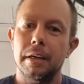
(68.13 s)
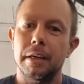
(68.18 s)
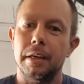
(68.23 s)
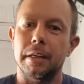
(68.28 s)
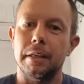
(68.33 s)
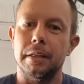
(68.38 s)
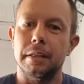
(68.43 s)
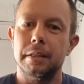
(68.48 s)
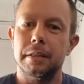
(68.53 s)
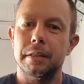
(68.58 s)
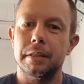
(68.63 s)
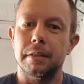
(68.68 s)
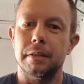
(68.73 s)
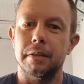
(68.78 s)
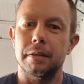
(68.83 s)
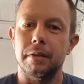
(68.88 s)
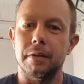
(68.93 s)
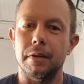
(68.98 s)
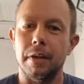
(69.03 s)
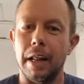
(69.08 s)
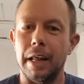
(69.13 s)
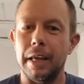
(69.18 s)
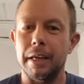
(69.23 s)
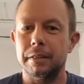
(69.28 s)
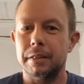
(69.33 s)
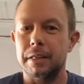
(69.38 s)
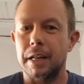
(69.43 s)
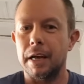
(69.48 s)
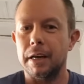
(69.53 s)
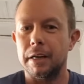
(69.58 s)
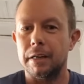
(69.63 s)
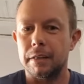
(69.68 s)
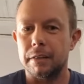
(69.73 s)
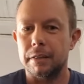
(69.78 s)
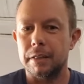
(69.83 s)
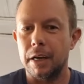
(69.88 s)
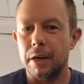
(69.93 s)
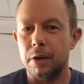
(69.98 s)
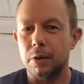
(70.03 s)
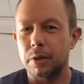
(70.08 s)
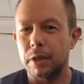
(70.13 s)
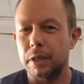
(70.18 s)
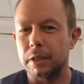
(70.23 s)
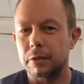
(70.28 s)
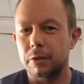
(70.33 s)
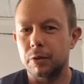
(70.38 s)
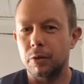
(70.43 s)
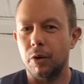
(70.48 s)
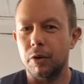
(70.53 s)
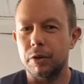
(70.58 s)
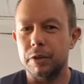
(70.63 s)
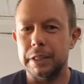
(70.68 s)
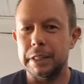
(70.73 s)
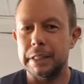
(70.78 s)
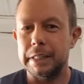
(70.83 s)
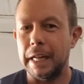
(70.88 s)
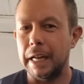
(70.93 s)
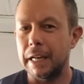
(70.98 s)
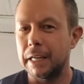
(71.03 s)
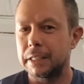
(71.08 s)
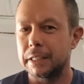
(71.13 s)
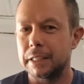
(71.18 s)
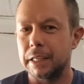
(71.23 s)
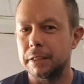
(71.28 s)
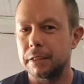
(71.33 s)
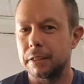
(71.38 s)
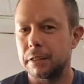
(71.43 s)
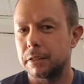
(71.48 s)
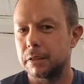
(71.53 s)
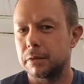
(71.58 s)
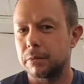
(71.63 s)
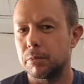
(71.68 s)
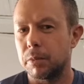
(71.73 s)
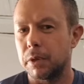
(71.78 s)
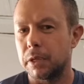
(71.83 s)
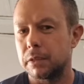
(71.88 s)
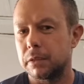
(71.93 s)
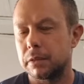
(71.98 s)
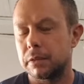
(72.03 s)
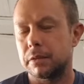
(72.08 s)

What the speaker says: It's like a town that's called Silches, but